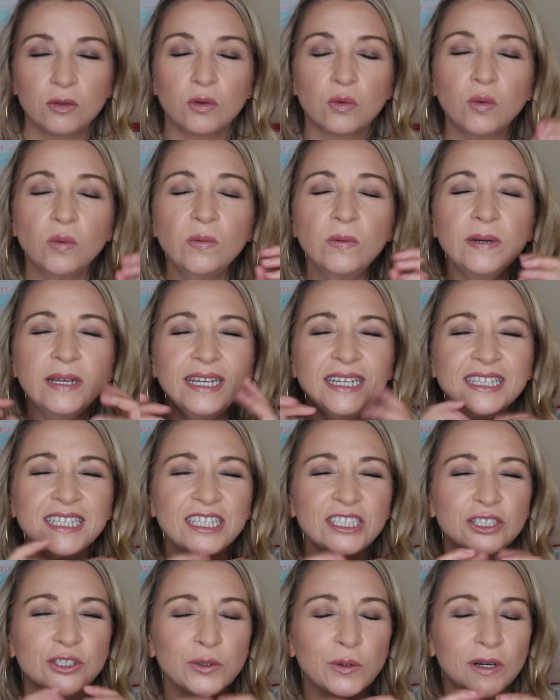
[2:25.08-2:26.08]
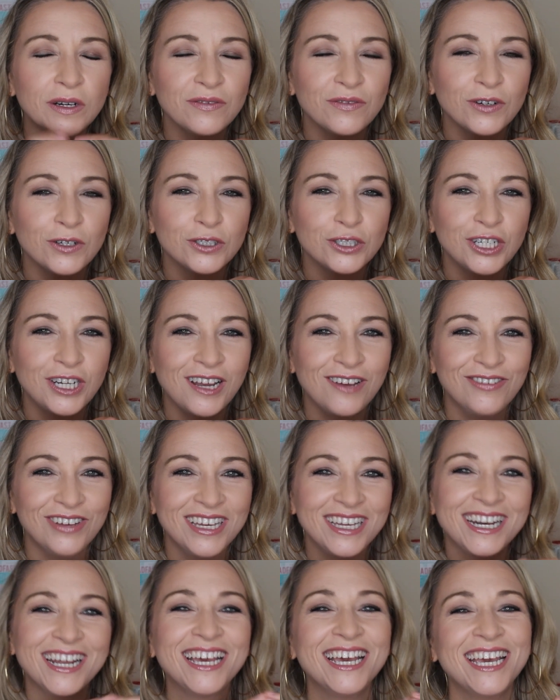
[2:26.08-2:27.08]
the really short version of
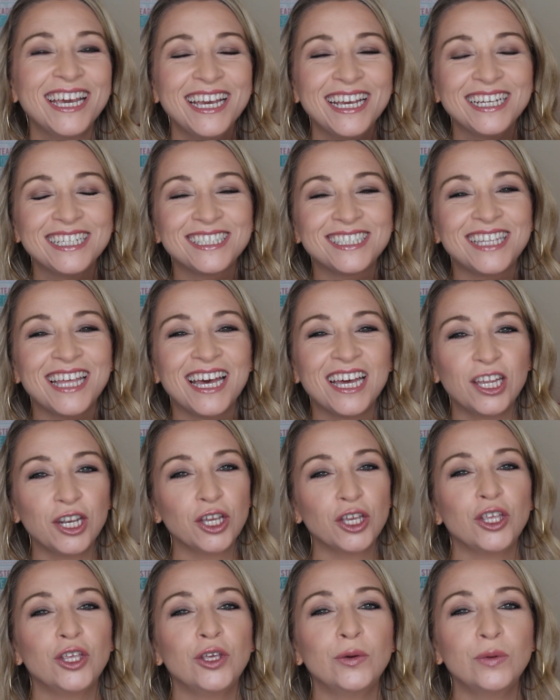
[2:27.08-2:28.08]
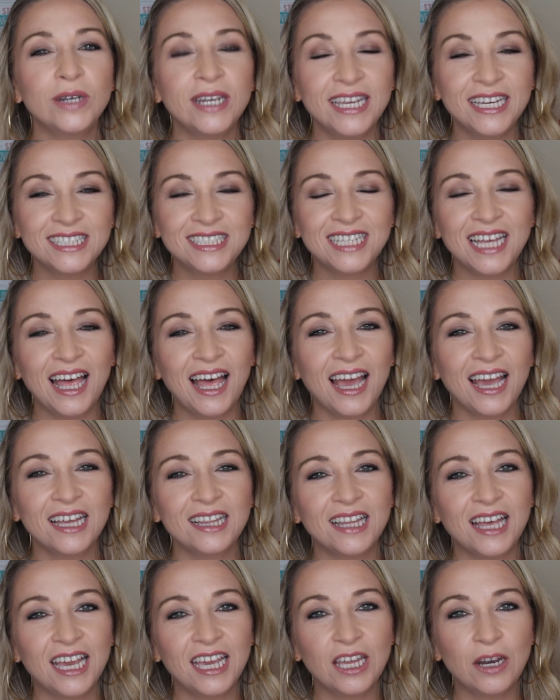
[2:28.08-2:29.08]
it is that you need to
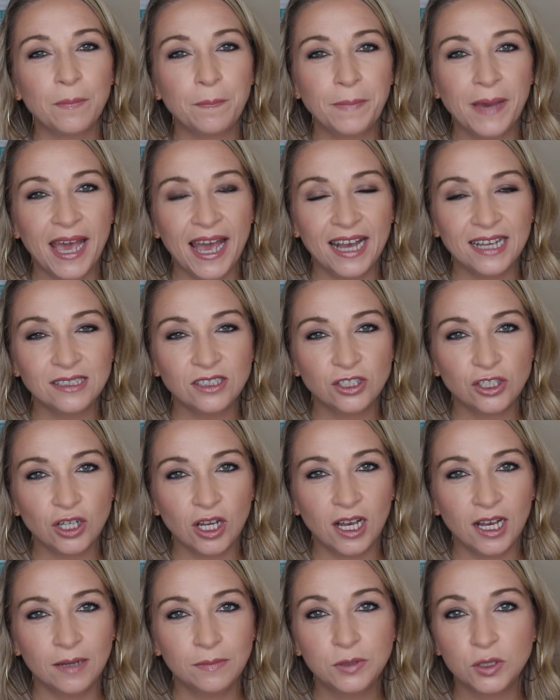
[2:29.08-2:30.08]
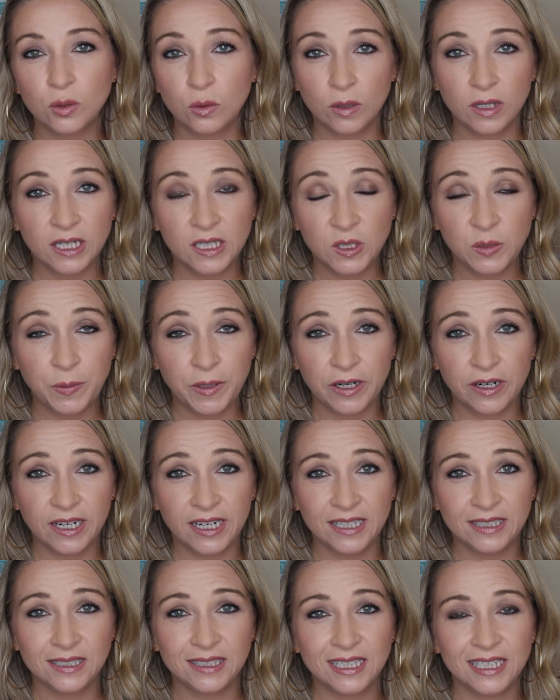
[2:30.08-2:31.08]
highlight past jobs or
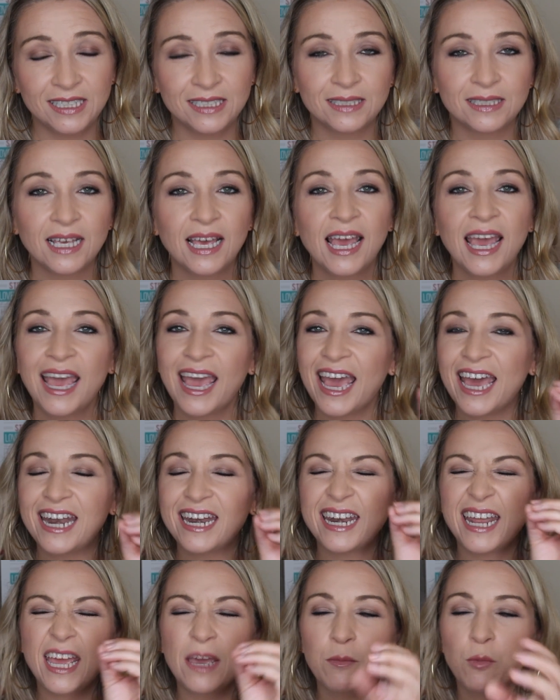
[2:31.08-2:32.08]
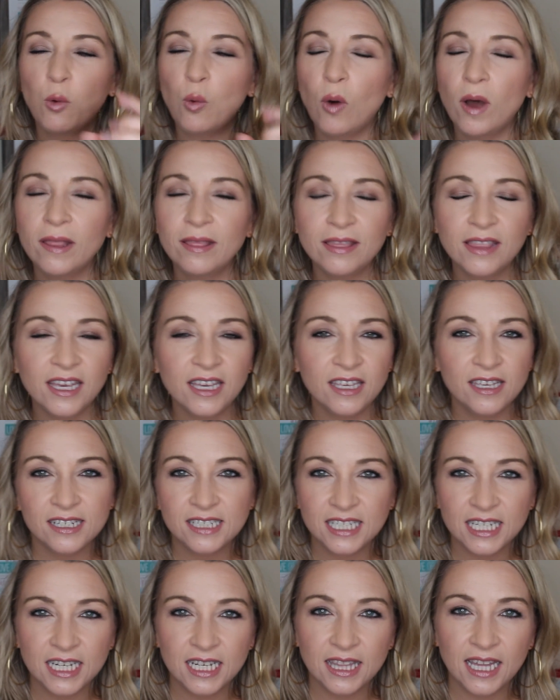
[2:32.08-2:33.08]
experiences and name one thing you
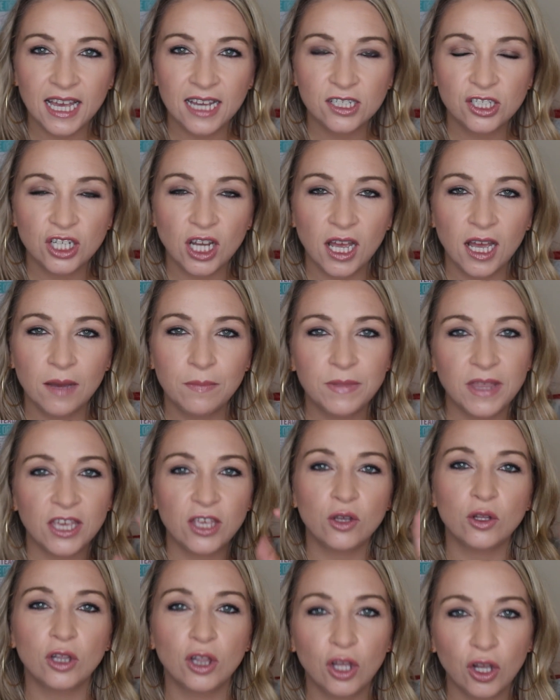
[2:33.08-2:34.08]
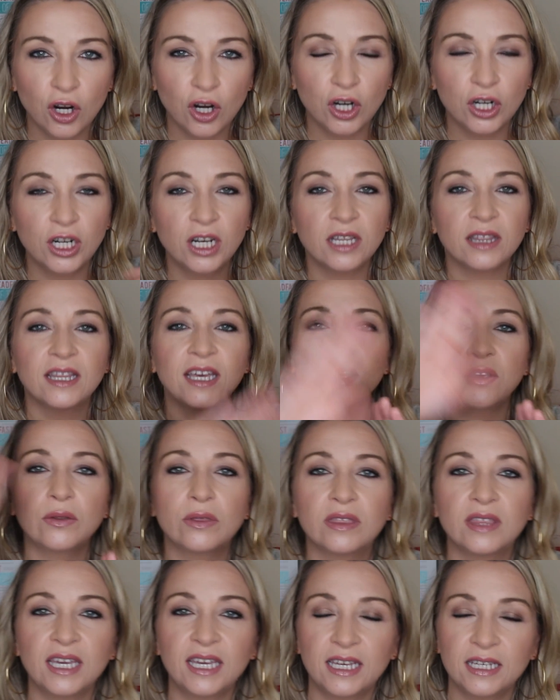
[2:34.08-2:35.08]
did in that job that you learned that you
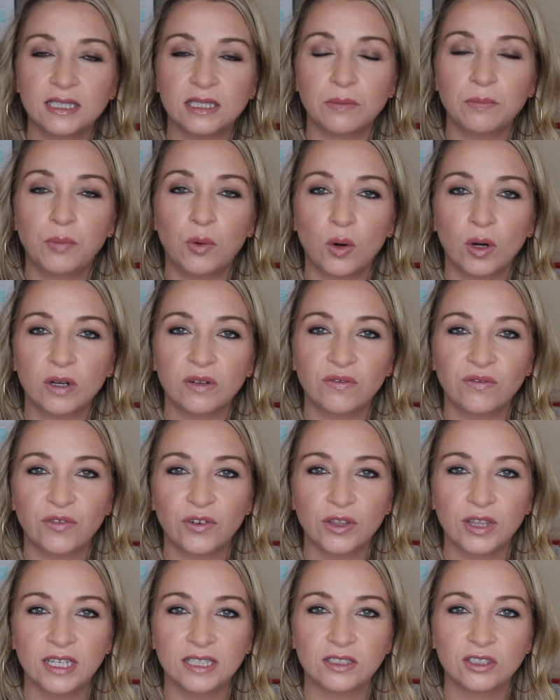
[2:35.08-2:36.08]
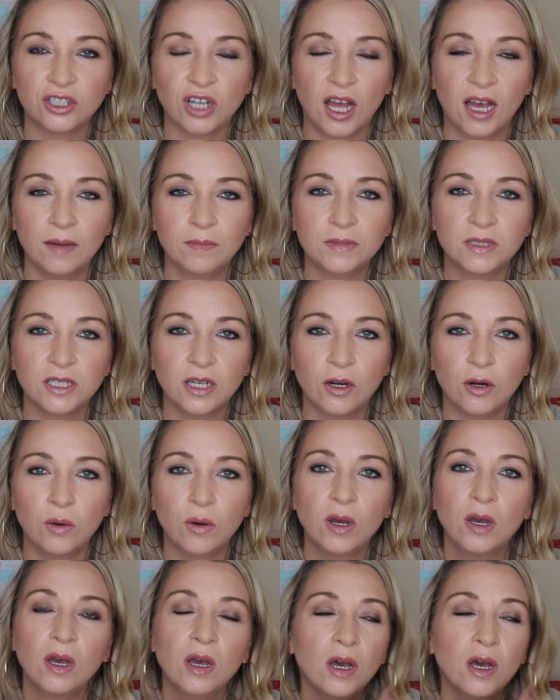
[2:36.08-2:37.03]
think is important for this job. So,